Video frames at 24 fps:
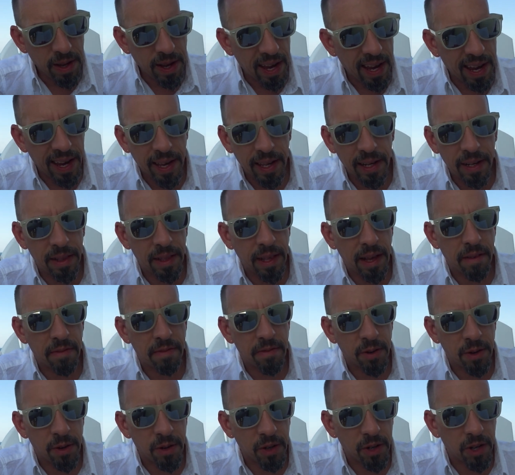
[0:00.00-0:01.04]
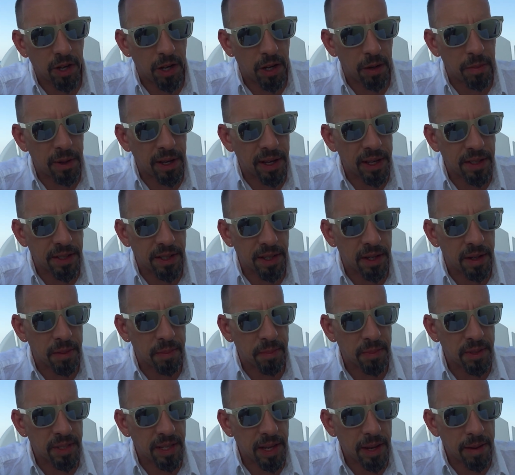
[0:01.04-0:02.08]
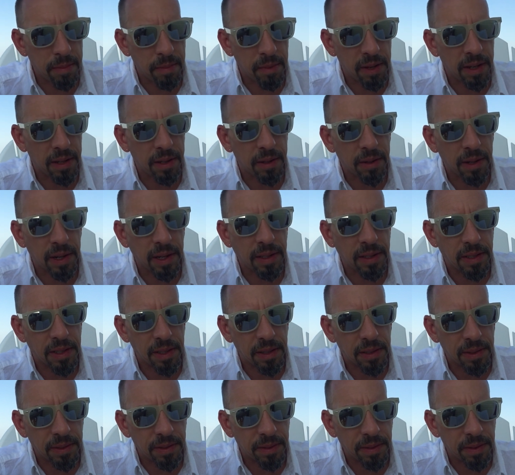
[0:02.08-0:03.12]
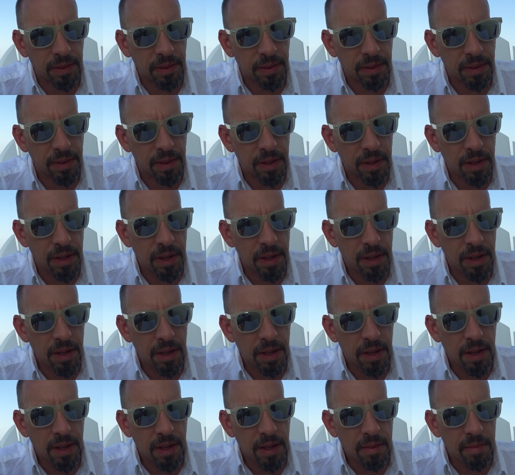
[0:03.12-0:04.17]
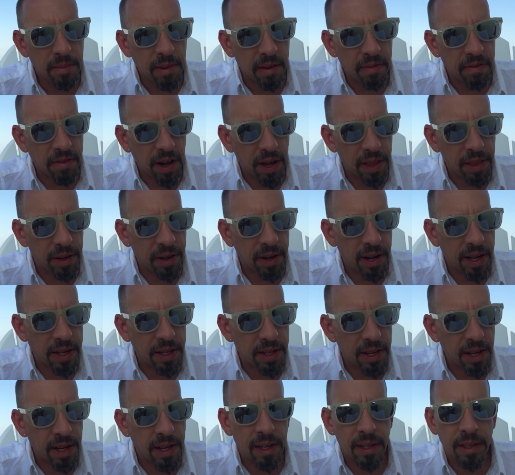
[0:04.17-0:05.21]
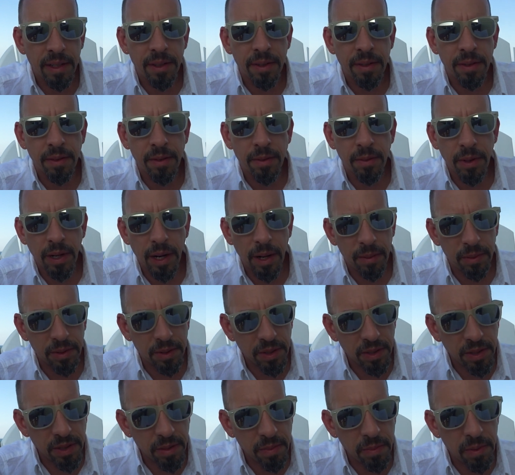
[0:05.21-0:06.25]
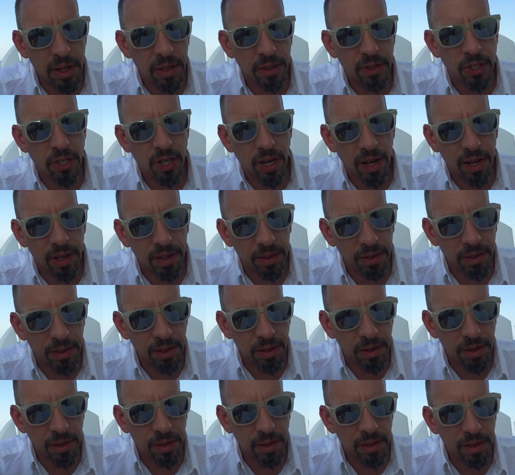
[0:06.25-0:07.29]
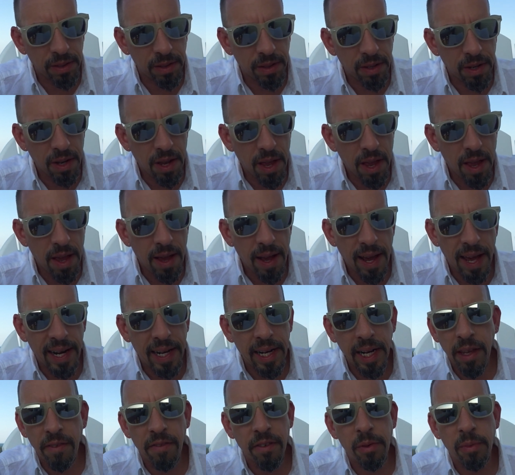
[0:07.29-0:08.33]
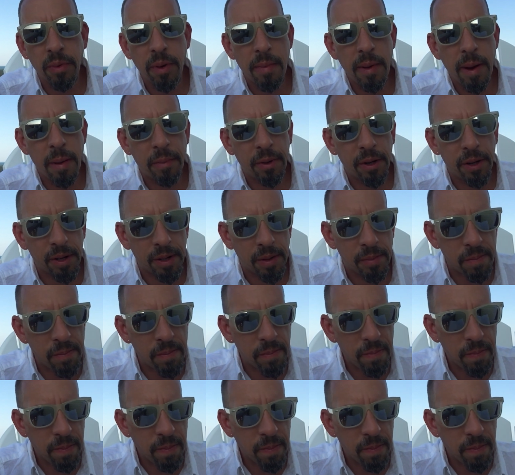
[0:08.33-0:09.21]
I hated that phone call because it upset me a great deal. My father had died when I was a small child. I didn't even remember him.